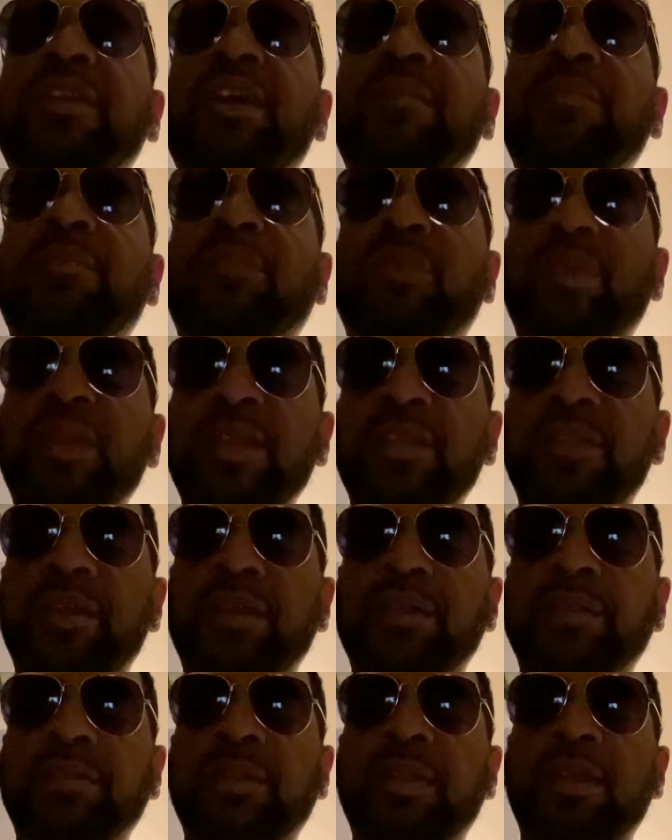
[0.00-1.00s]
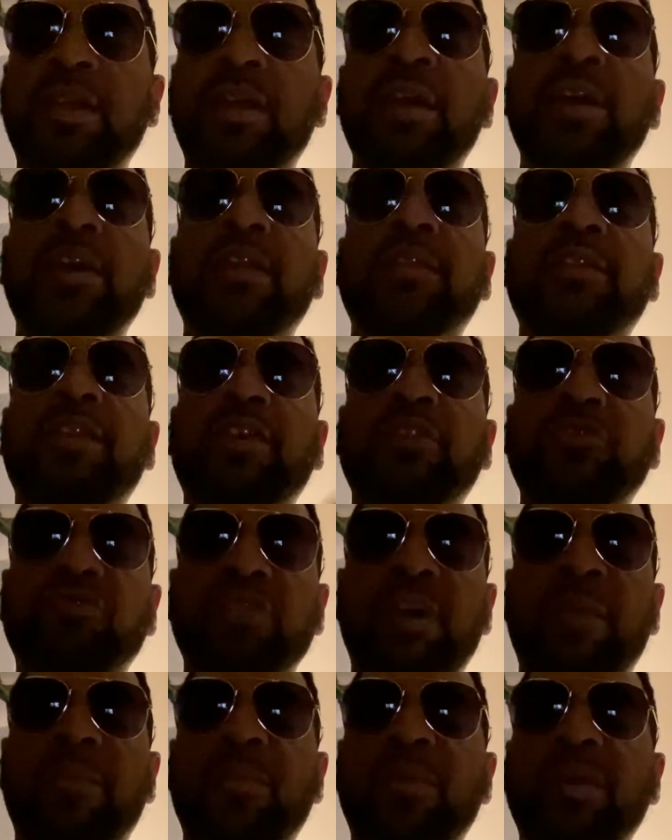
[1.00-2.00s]
their breathing. There's
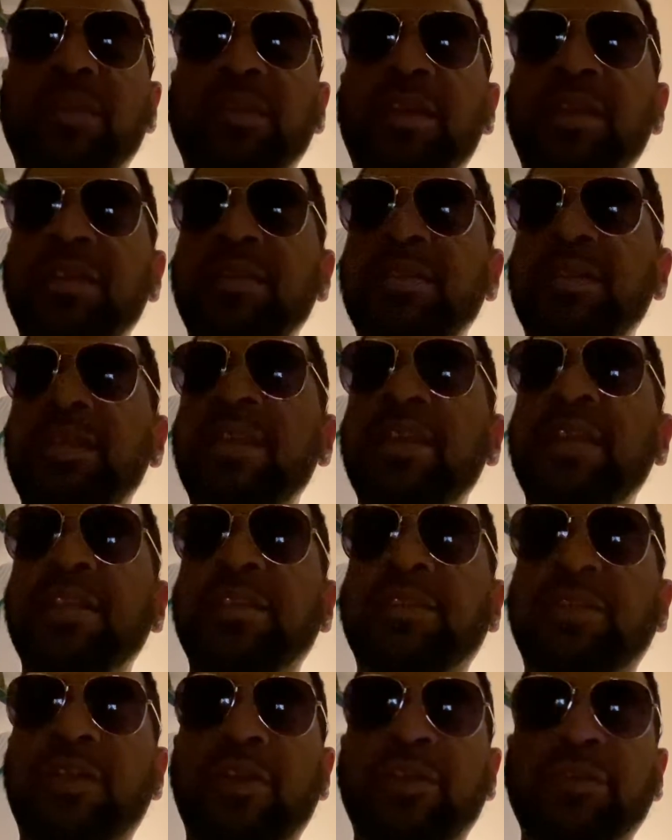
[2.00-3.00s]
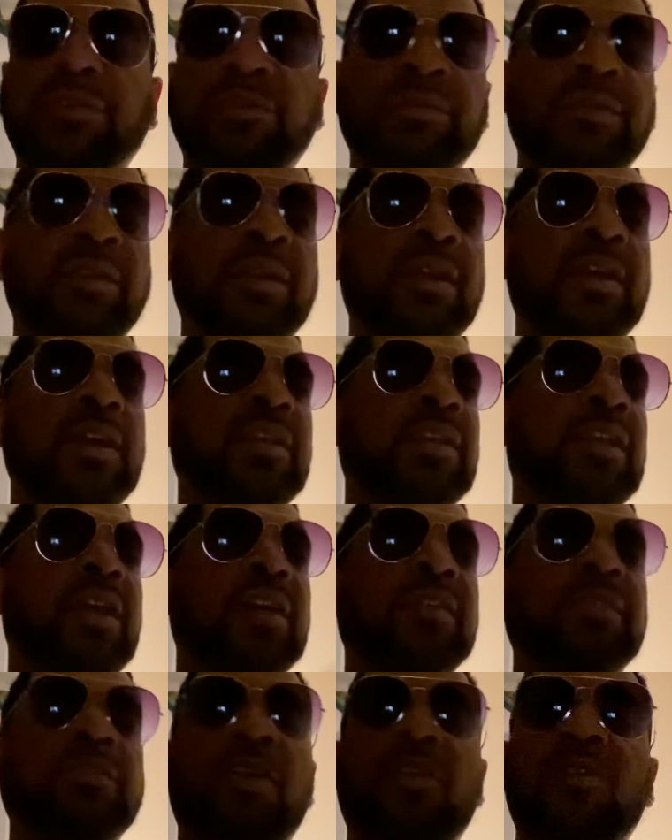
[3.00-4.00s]
trouble with their knees hurting.
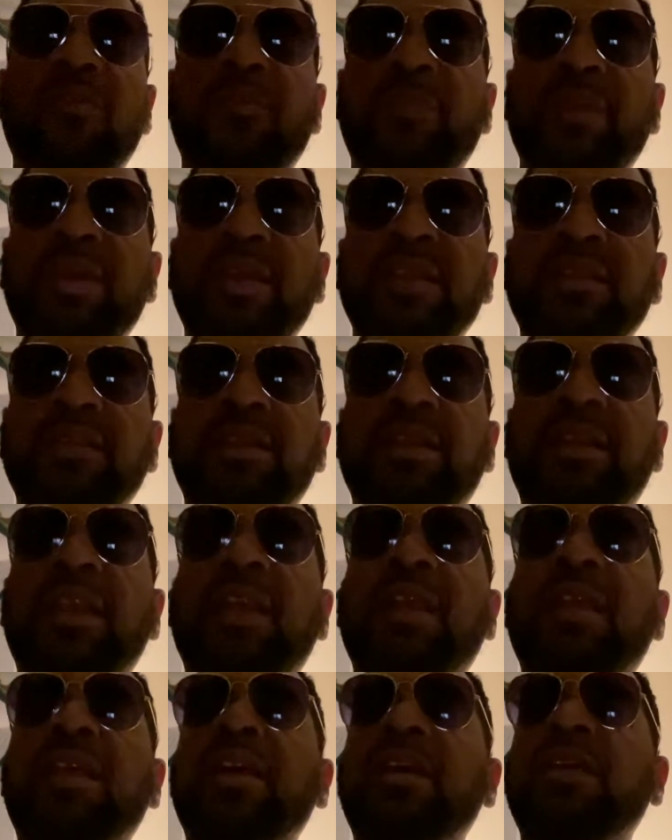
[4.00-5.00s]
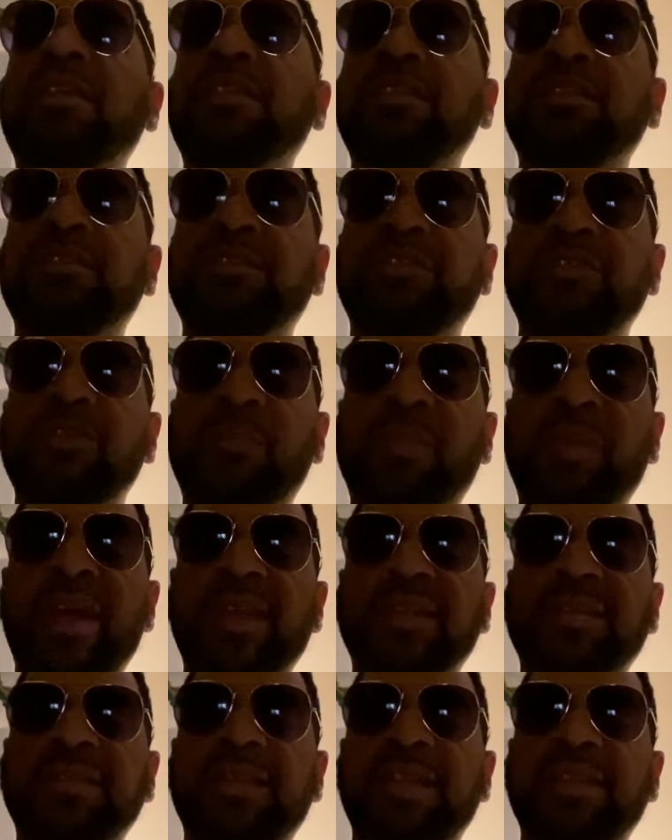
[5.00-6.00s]
There's obesity. There's
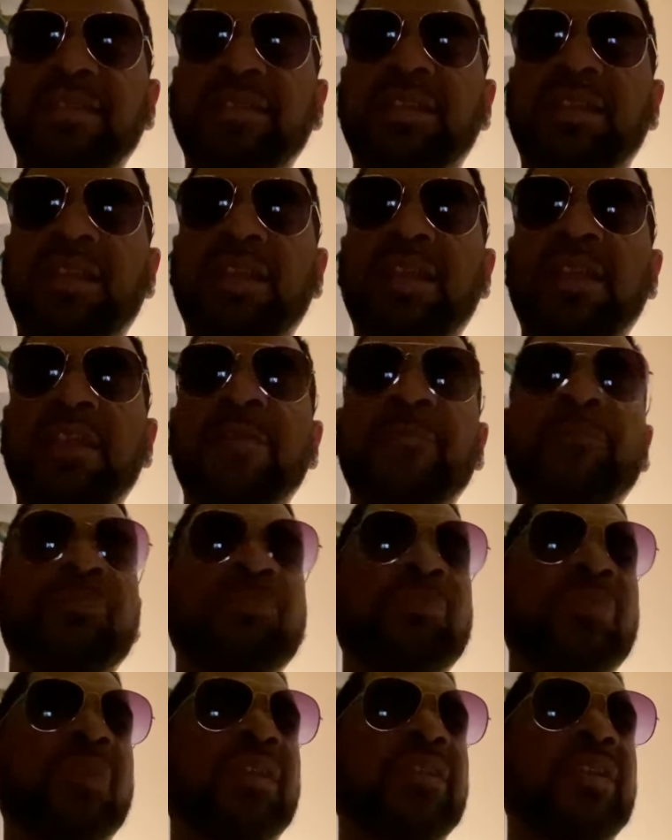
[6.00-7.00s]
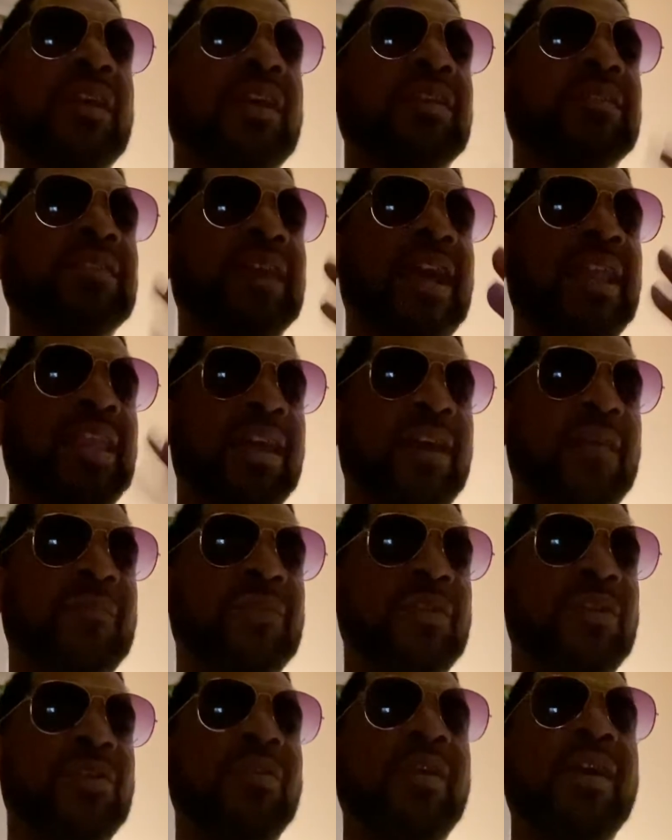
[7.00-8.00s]
duplexicity. There's I love
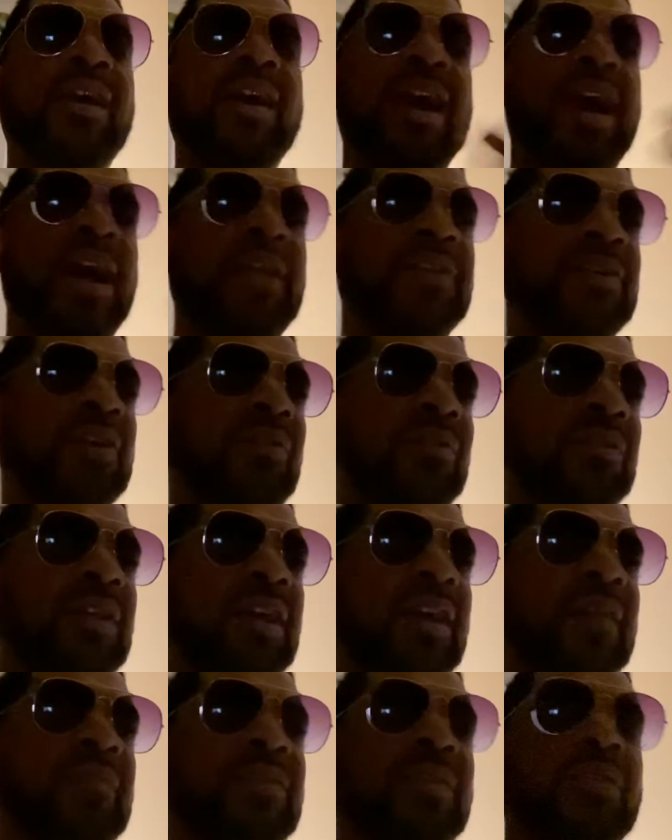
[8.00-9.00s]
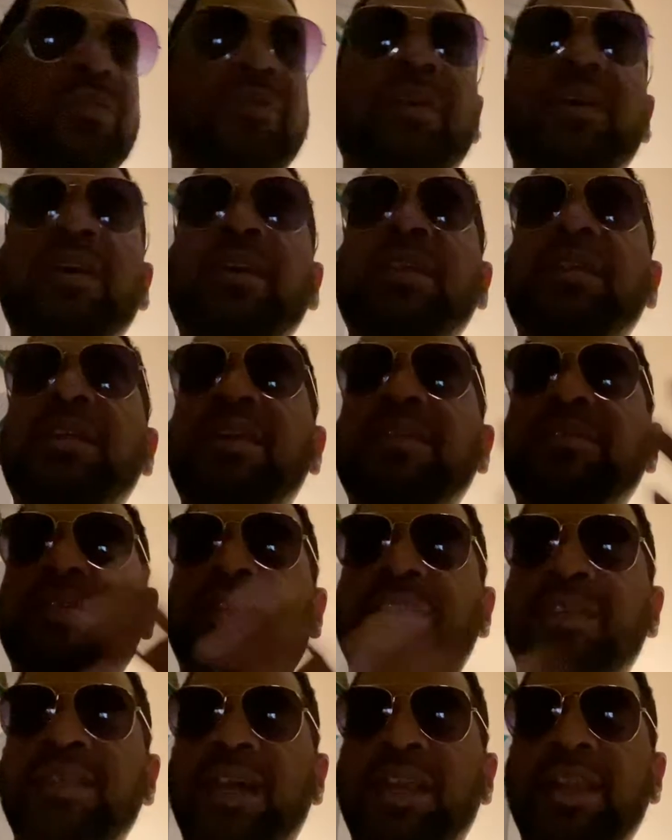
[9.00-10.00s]
you, I don't love you. There's the
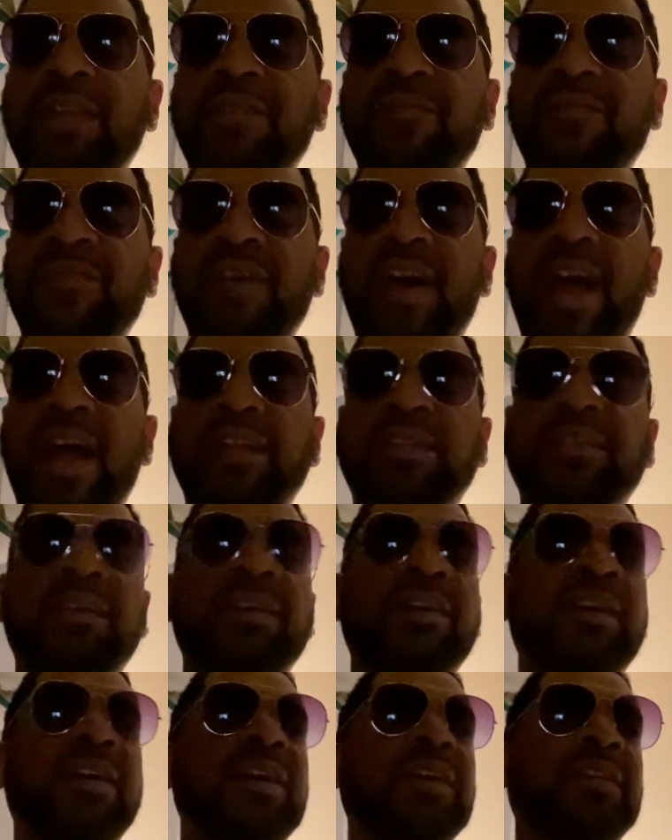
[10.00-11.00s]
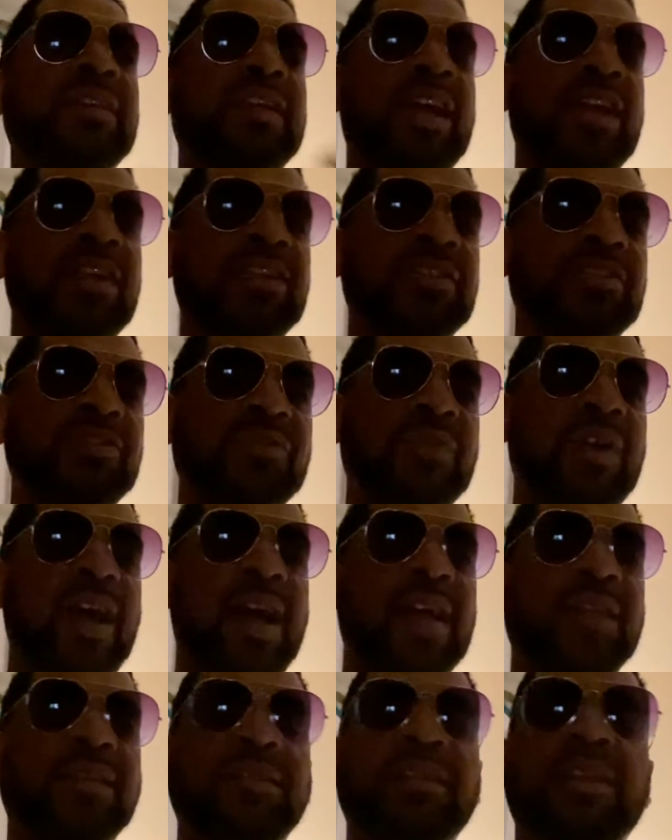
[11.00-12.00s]
killing factor. There's
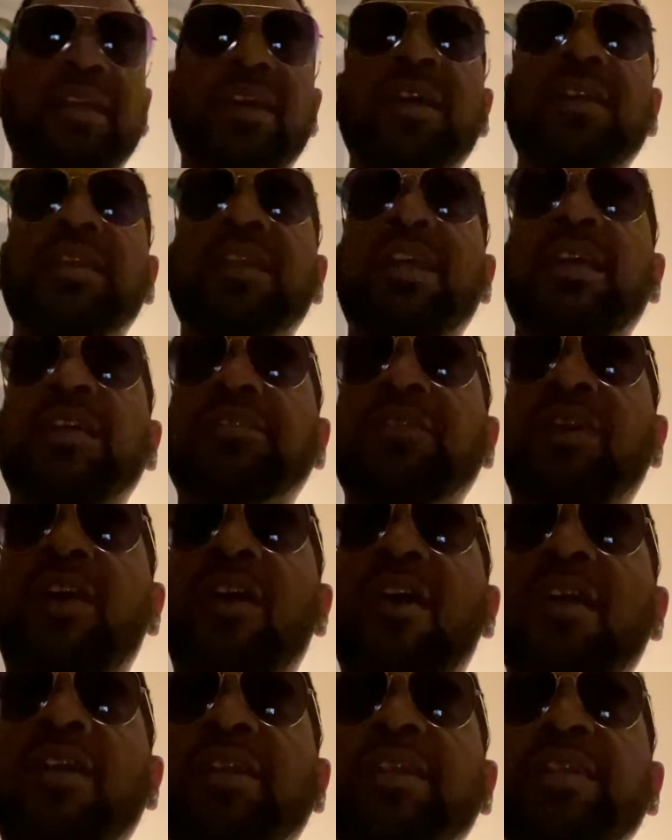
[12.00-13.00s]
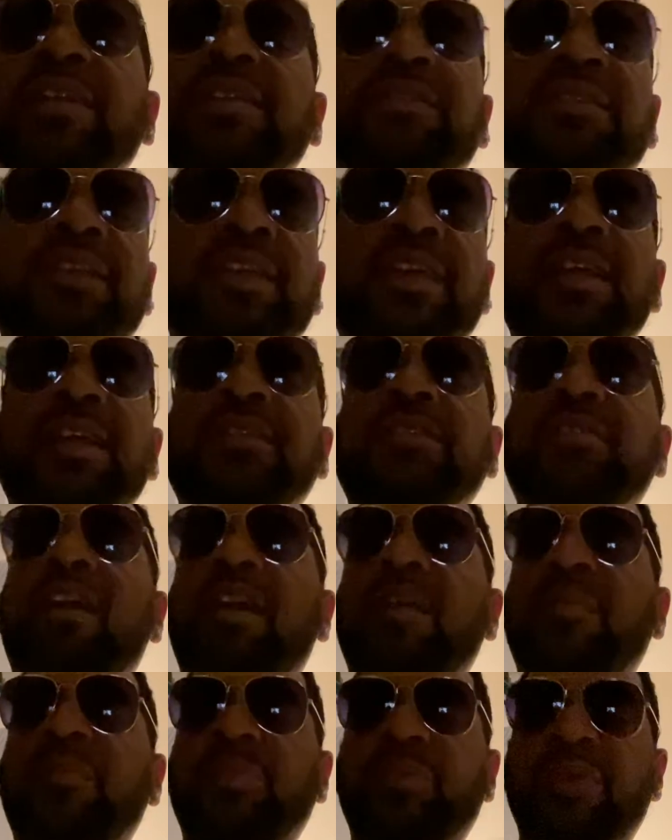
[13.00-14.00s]
stress is all of these things
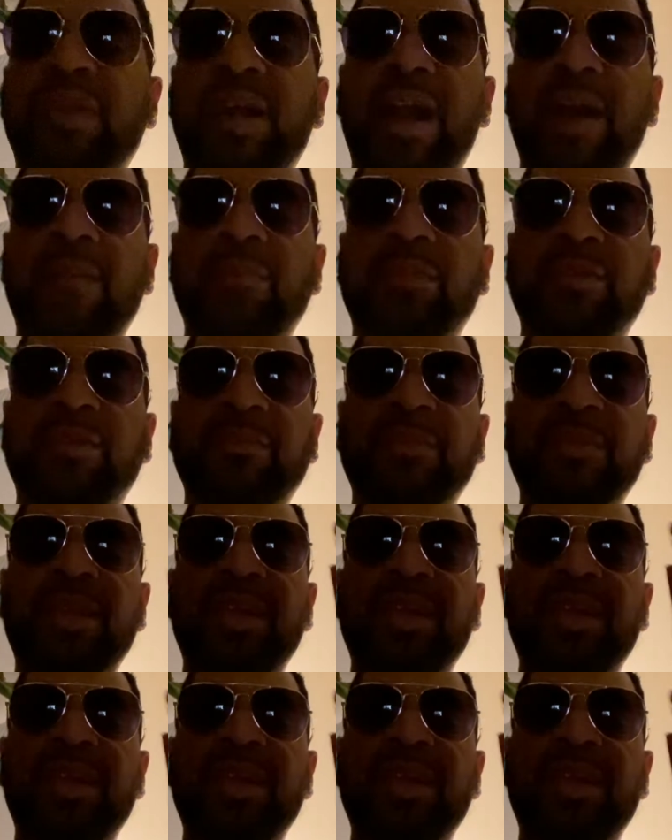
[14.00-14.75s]
are a problem.